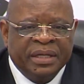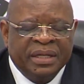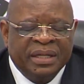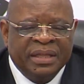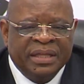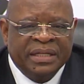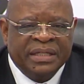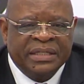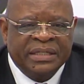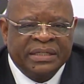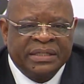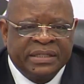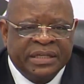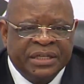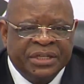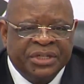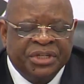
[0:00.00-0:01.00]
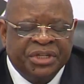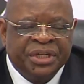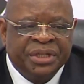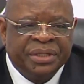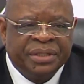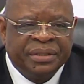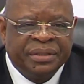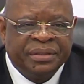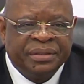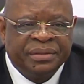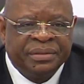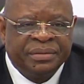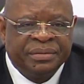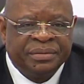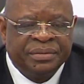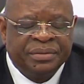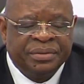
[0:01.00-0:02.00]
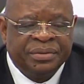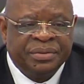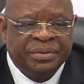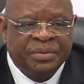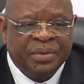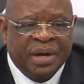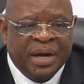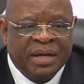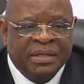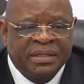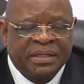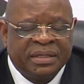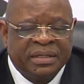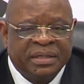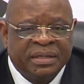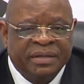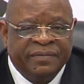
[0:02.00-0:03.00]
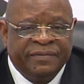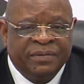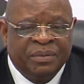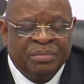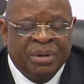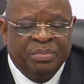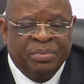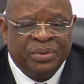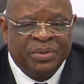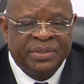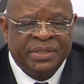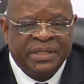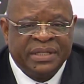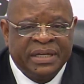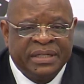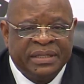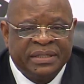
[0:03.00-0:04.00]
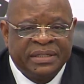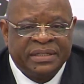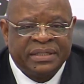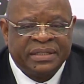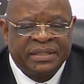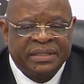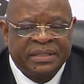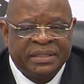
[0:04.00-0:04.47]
The decision to ask the former president